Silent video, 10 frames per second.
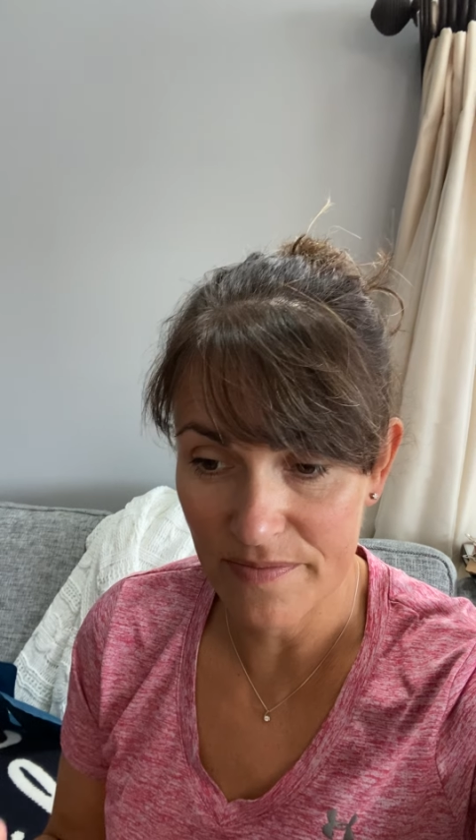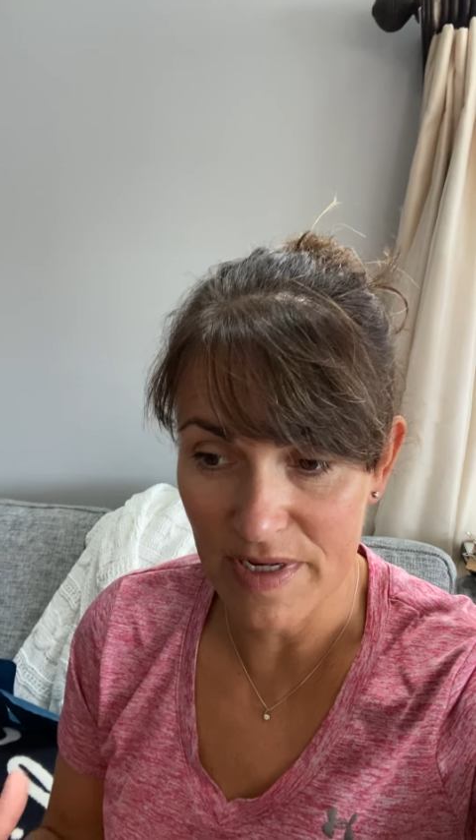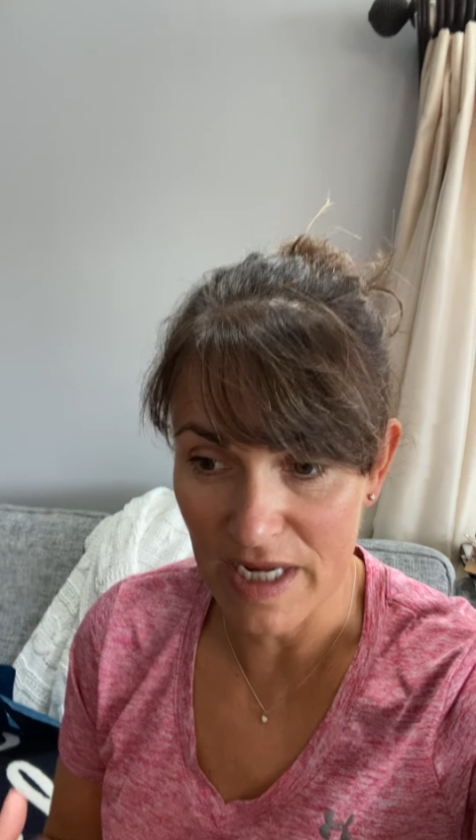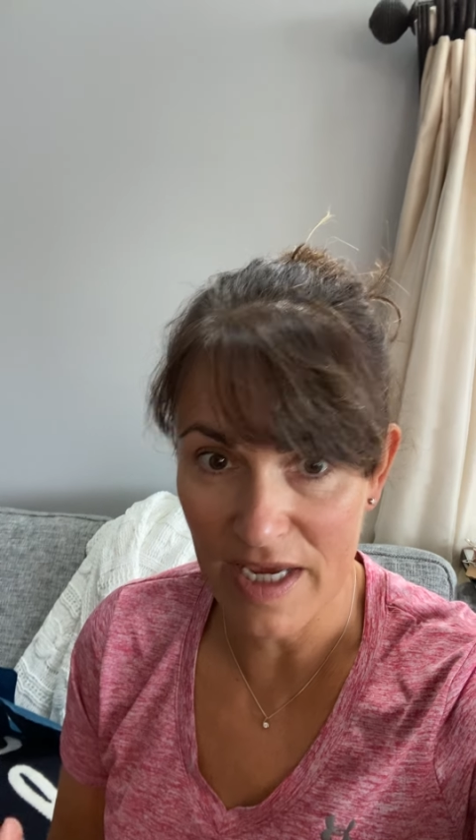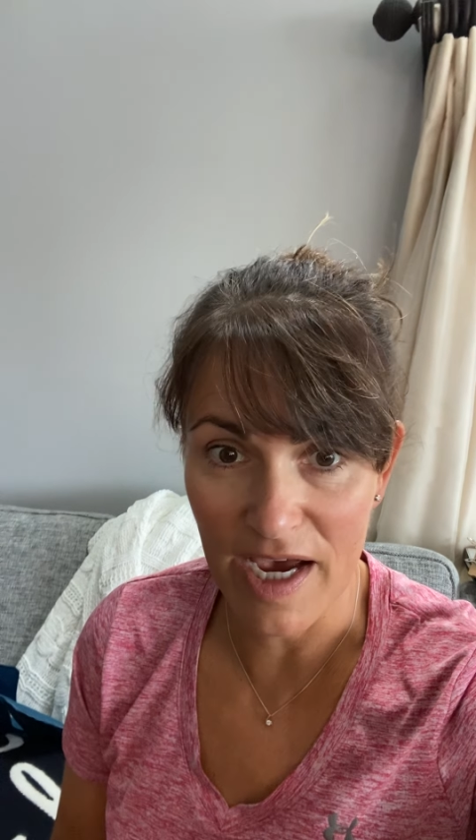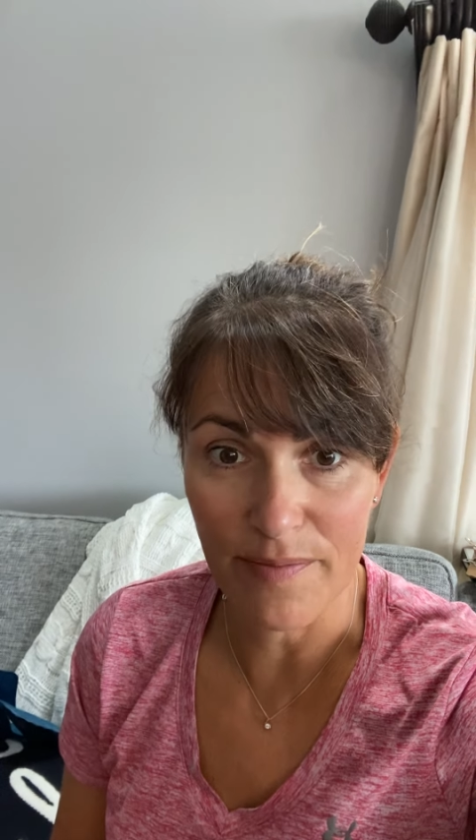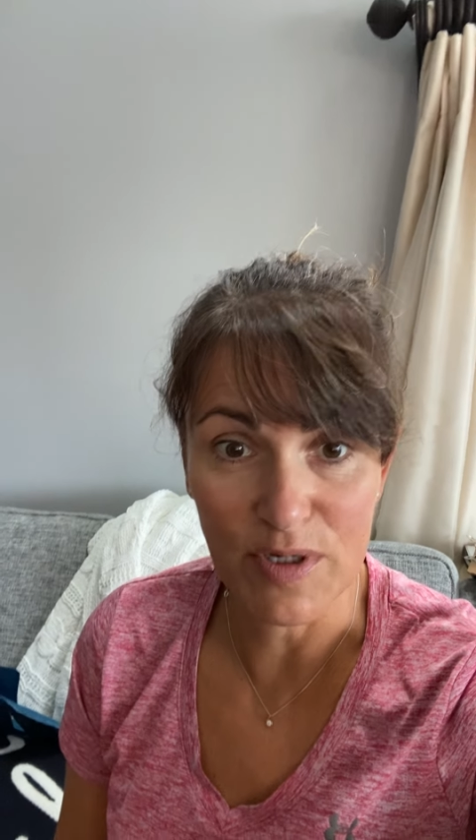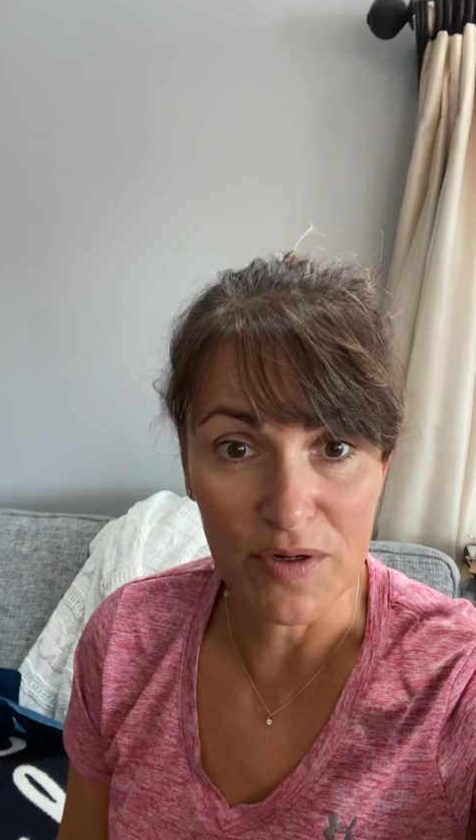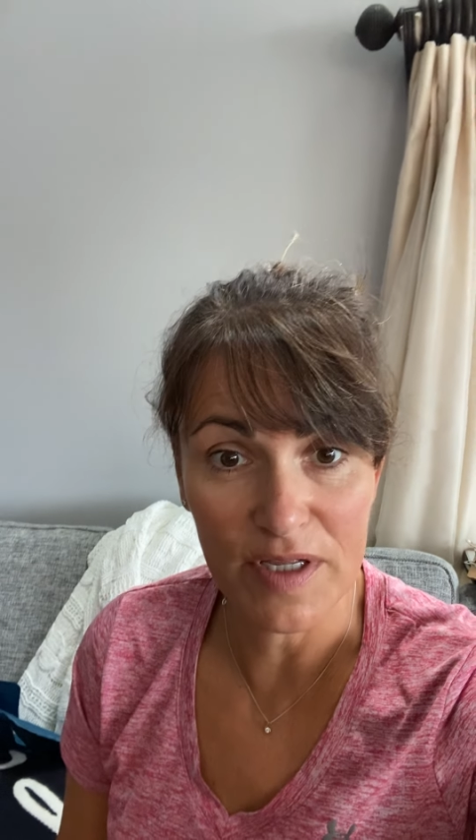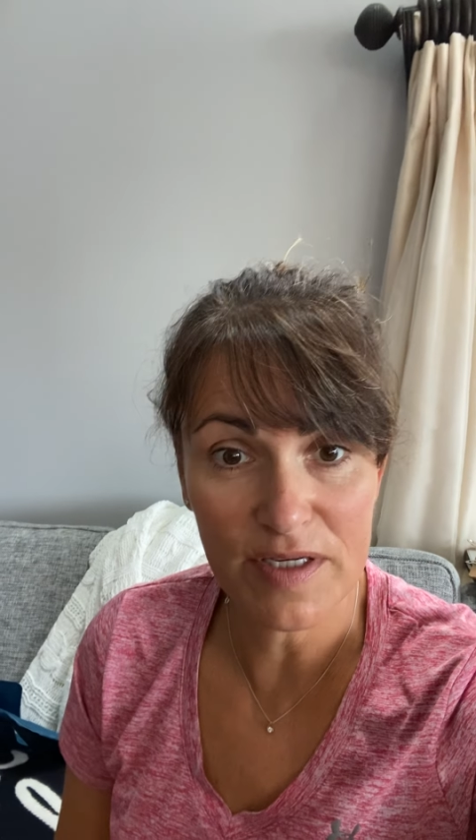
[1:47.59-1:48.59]
kneecap
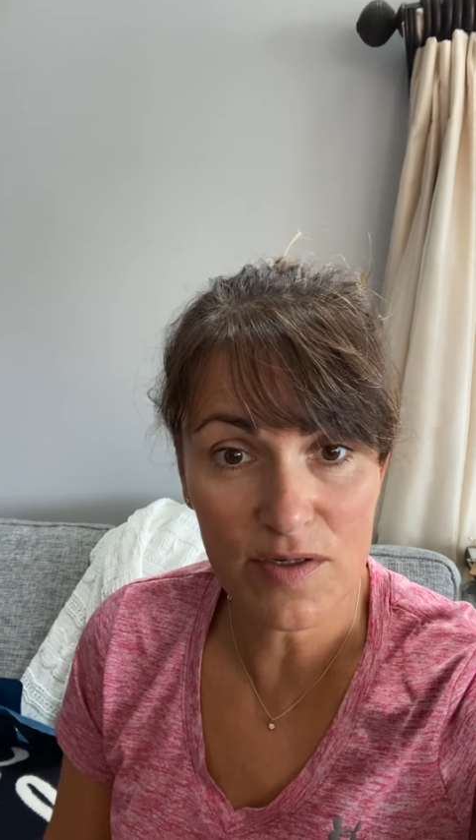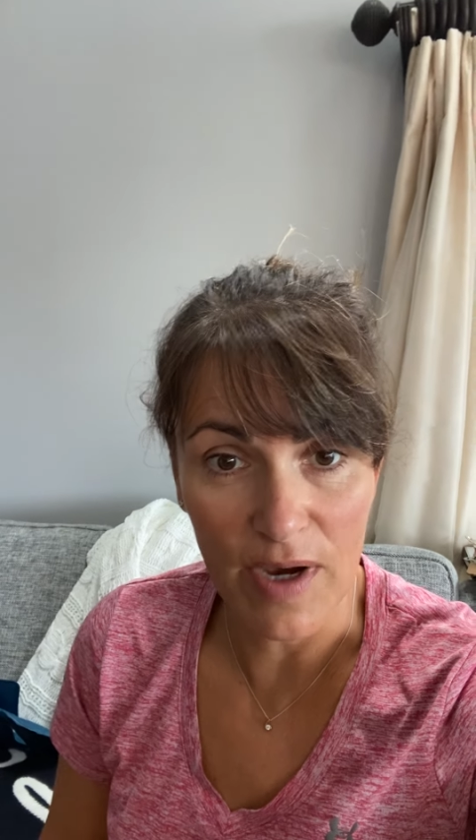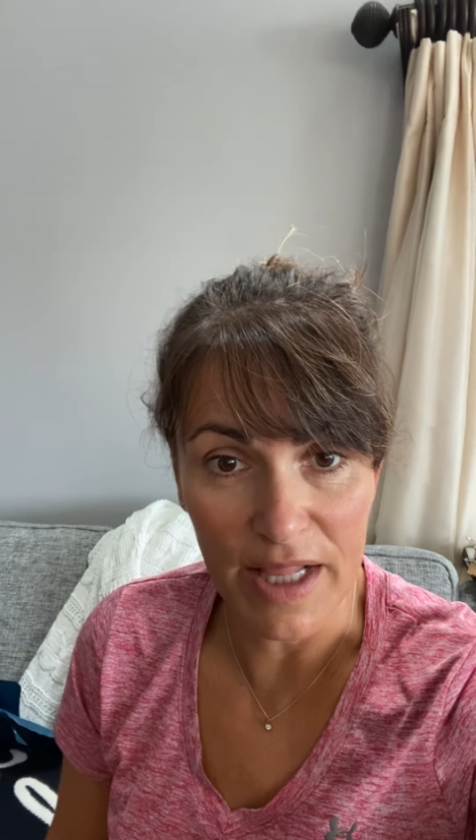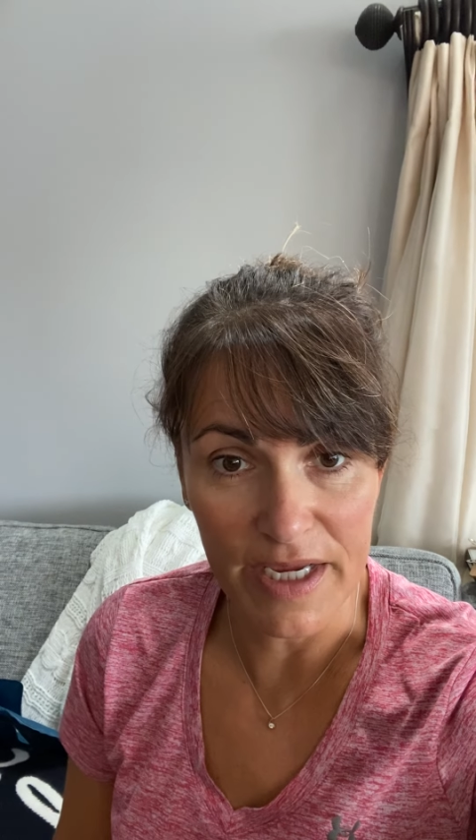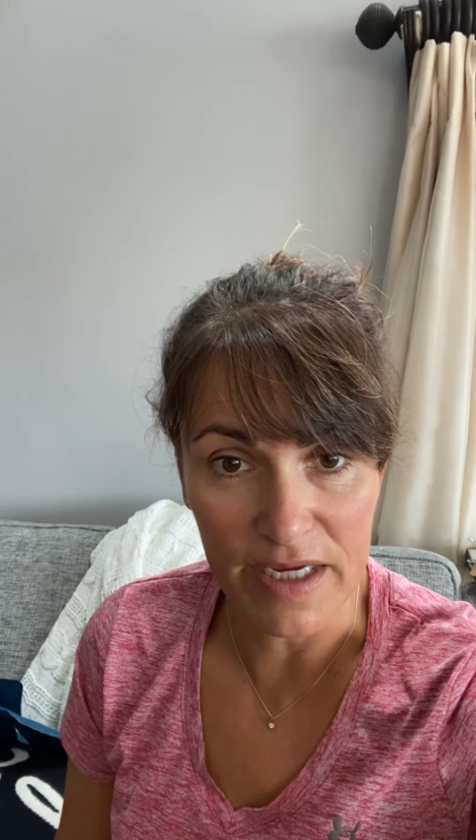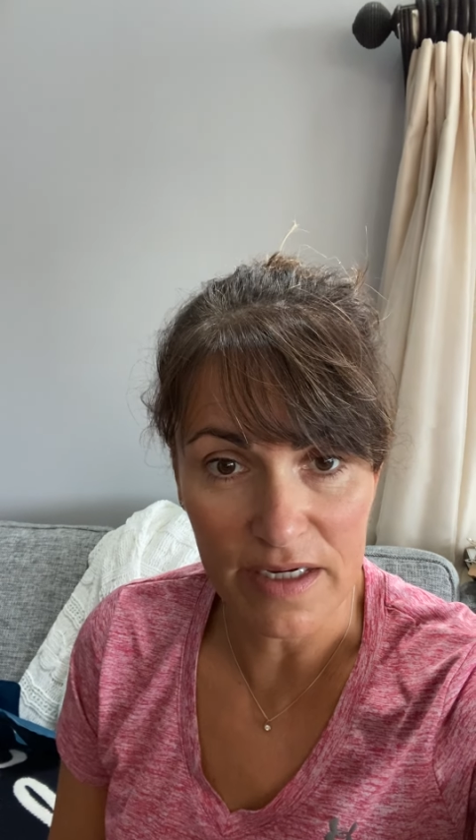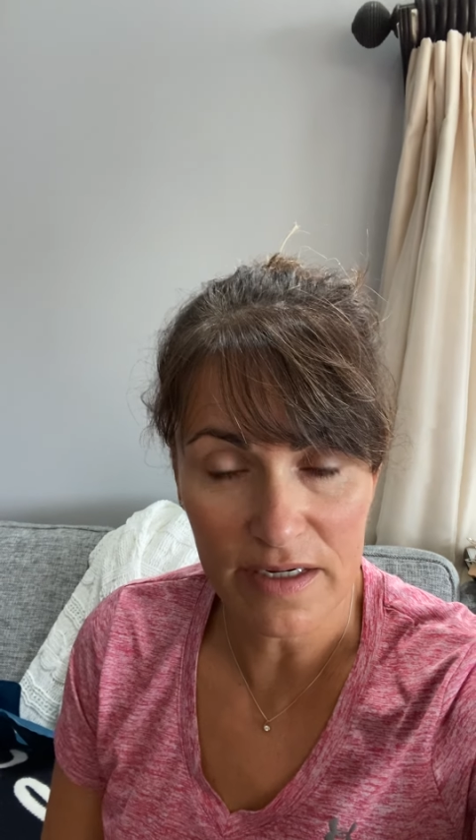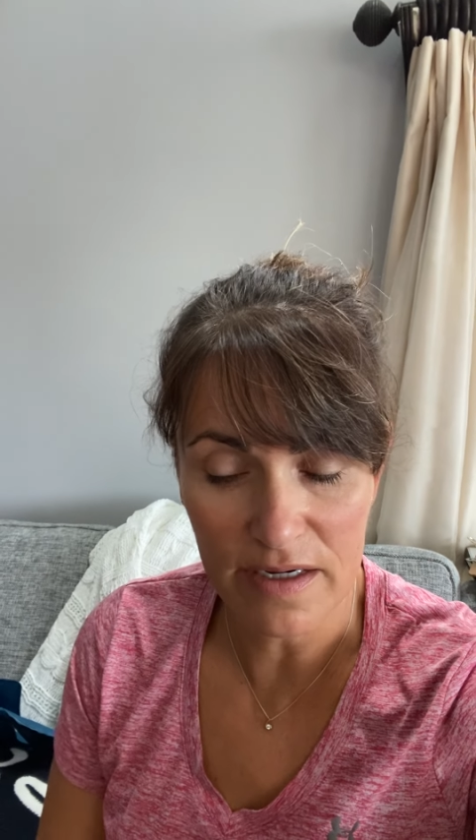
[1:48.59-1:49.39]
due to the swelling.